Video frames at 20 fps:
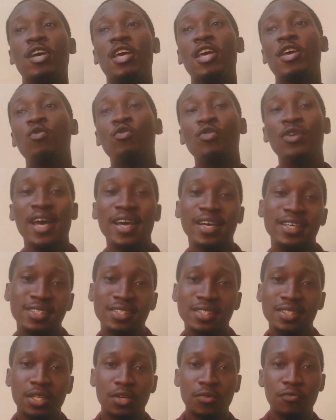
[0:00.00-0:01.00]
it go nice
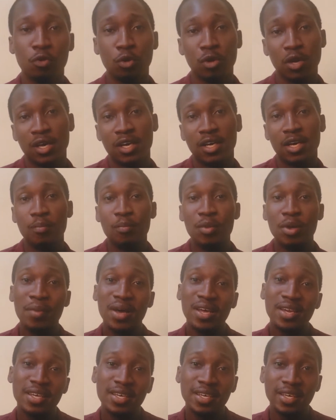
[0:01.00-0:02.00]
for like
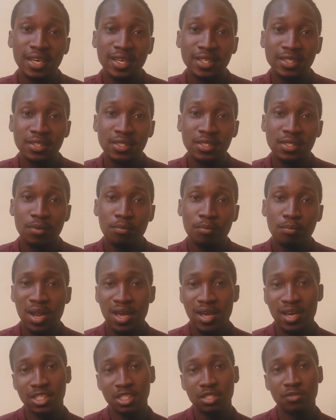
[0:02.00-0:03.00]
Neymar and get
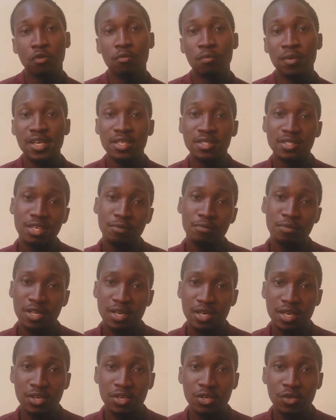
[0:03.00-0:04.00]
players from them team
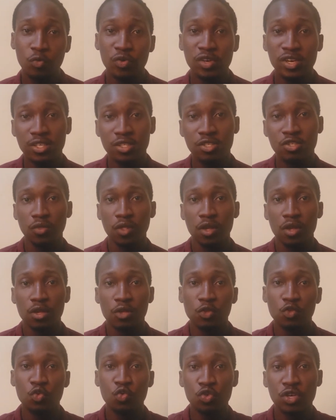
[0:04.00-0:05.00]
Nende we get
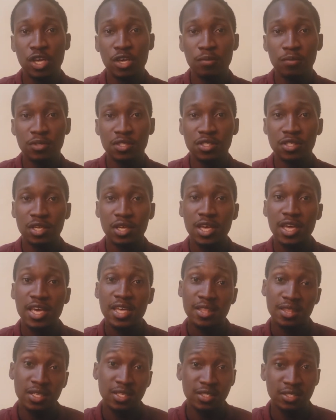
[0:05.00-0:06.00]
2 games
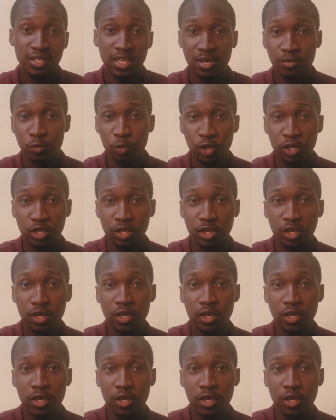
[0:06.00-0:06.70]
in this game week.